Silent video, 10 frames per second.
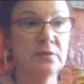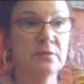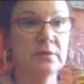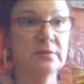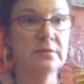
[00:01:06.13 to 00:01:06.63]

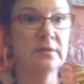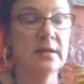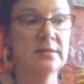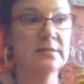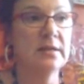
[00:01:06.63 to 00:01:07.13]
So the
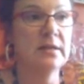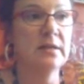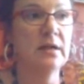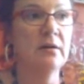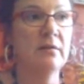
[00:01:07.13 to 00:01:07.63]
last
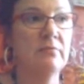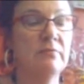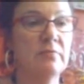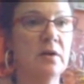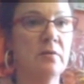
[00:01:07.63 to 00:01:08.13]
day of
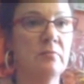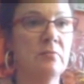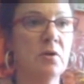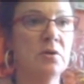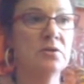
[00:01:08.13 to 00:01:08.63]

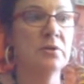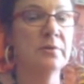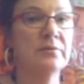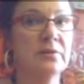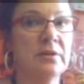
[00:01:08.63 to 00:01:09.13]
March
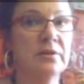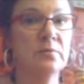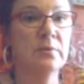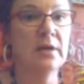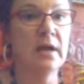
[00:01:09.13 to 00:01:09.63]
on the
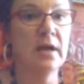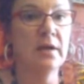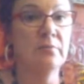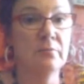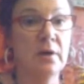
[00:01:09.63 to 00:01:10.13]
30th, we
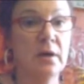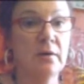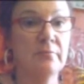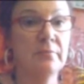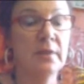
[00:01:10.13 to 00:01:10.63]
had
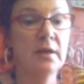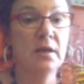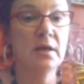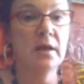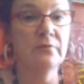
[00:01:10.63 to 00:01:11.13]

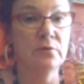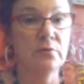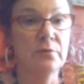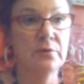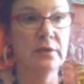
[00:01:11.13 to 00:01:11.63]
a
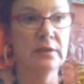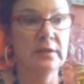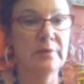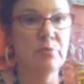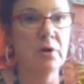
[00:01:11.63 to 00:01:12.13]
full moon
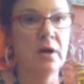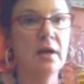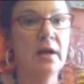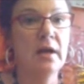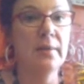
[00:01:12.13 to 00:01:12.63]
in
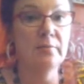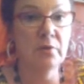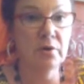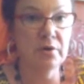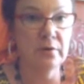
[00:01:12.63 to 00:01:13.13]
Libra, and then
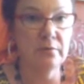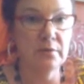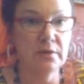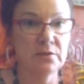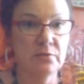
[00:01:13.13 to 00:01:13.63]
Mercury
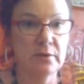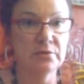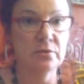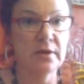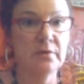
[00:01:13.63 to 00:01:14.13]
went into
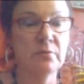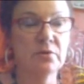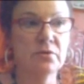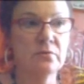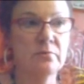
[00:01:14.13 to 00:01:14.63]
retrograde.
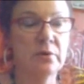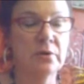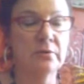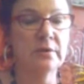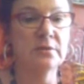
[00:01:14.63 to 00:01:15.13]

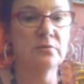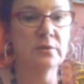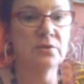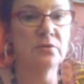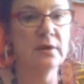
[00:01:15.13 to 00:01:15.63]
Mercury is
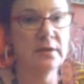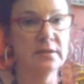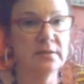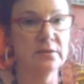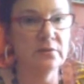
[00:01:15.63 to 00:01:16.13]
in
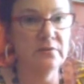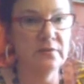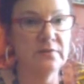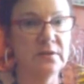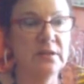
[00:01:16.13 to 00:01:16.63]
retrograde until the
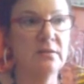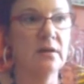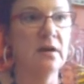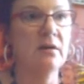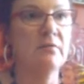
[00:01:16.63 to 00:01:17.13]

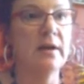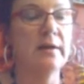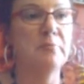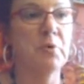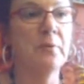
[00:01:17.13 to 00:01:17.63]
15th of
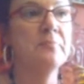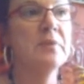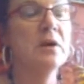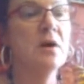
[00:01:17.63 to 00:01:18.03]
April.